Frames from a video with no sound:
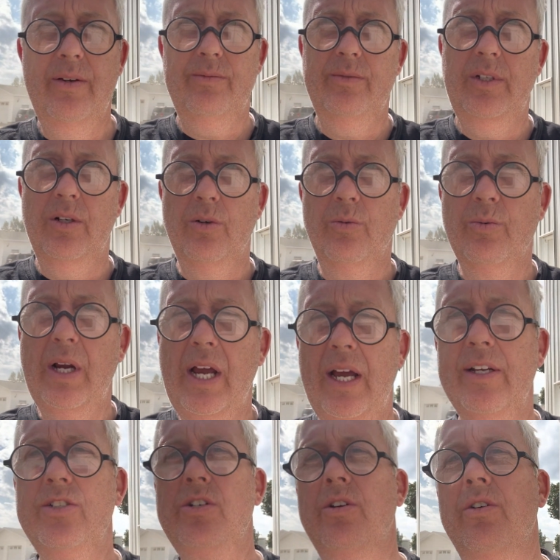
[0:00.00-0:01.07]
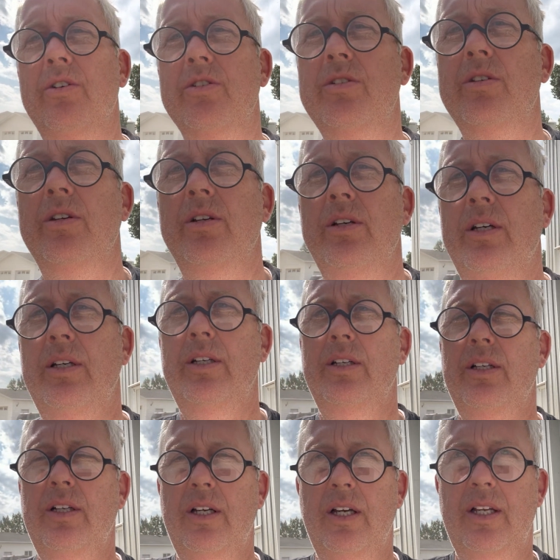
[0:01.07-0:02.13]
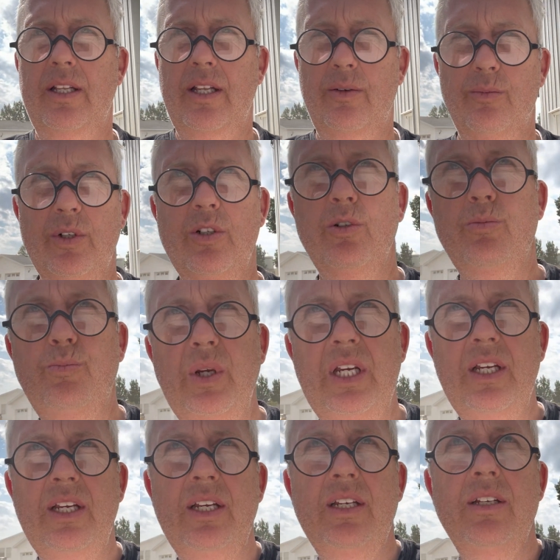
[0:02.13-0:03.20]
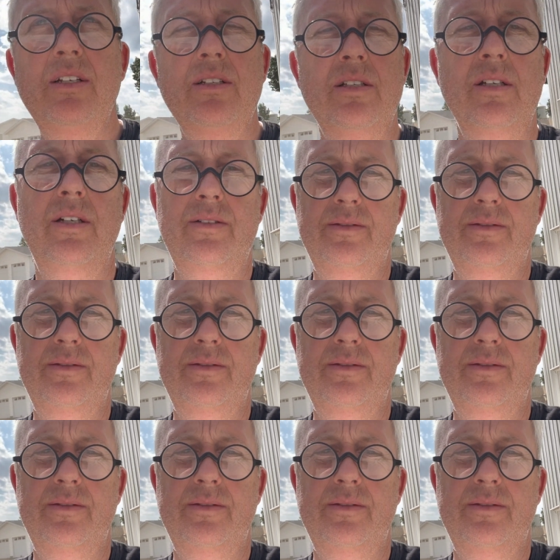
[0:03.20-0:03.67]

ranchers, and then we do bees,